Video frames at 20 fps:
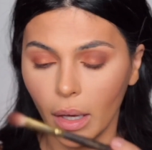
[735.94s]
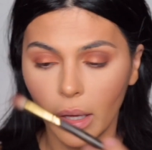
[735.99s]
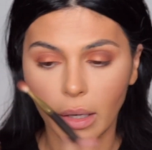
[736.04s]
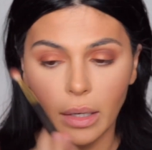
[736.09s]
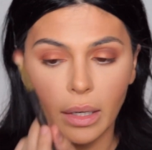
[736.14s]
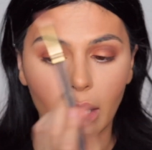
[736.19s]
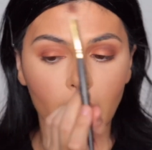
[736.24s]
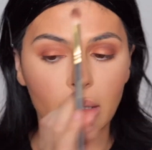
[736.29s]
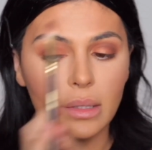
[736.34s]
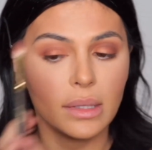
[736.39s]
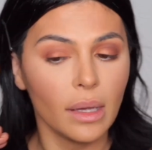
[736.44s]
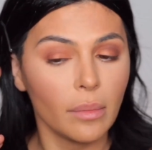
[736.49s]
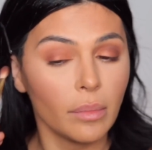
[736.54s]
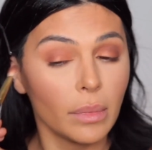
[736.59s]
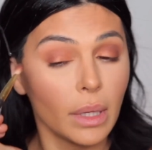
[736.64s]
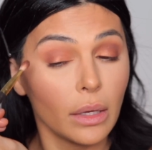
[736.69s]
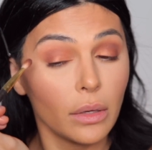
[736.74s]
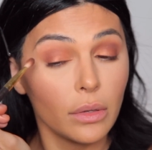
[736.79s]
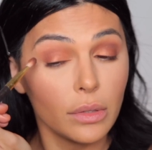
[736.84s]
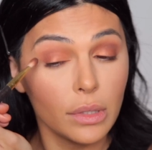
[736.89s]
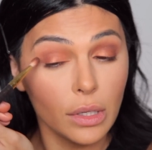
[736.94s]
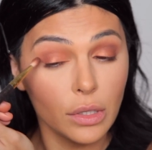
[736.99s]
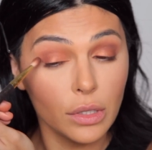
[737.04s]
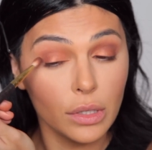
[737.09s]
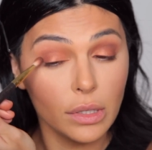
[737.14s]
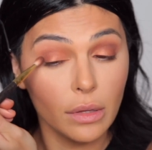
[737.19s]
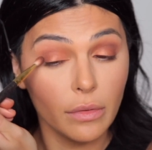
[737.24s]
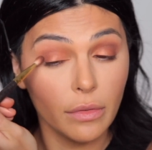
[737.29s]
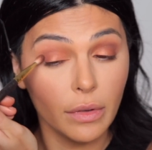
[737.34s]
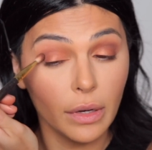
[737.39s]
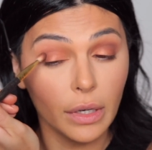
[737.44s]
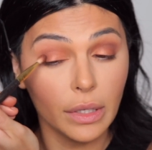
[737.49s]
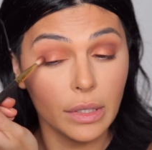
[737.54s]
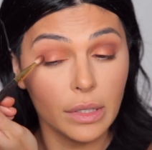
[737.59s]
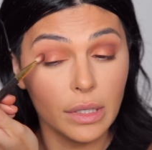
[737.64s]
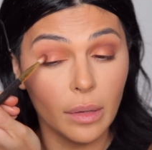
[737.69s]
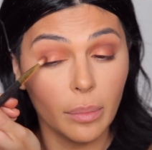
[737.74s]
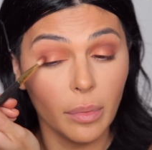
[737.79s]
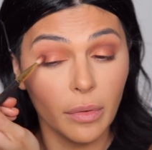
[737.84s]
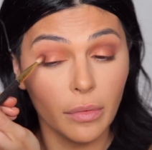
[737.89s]
And again, same thing, using just the very
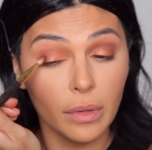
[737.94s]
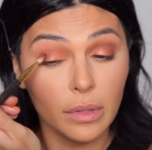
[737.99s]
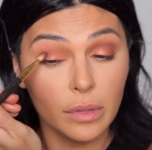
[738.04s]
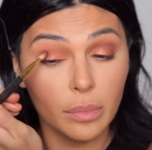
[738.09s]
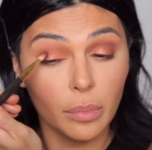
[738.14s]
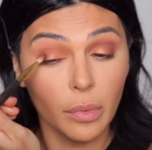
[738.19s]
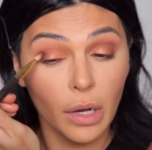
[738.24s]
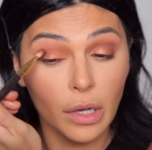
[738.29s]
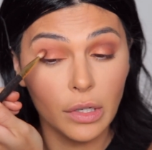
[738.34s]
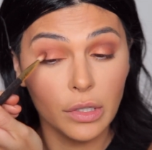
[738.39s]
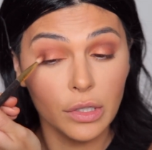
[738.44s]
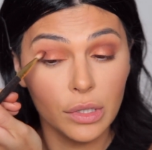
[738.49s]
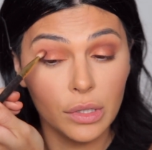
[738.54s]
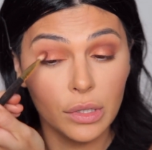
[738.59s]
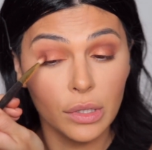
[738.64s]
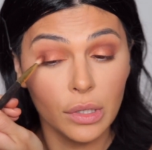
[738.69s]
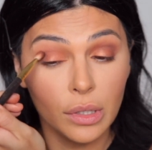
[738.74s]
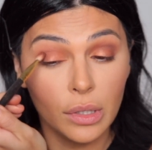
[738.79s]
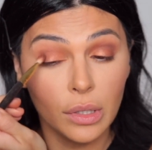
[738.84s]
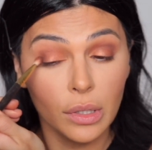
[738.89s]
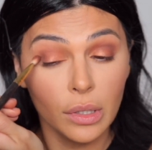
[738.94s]
tip of this brush